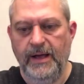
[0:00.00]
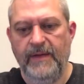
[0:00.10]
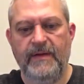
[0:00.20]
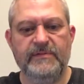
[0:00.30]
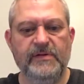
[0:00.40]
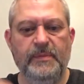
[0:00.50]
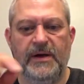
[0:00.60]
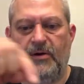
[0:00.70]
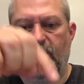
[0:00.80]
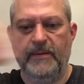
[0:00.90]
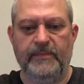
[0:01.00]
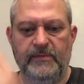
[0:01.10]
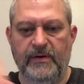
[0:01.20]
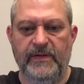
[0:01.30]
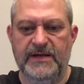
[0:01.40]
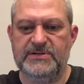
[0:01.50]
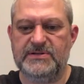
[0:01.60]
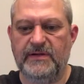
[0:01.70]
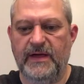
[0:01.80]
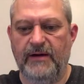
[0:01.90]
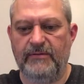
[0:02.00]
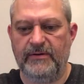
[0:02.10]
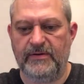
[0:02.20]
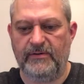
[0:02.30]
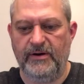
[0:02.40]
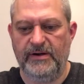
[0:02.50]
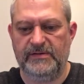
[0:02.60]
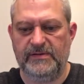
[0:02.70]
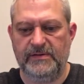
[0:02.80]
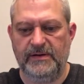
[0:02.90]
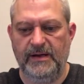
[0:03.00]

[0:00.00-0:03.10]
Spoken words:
And they've just been crimped around the edges, so they got rid of the crust.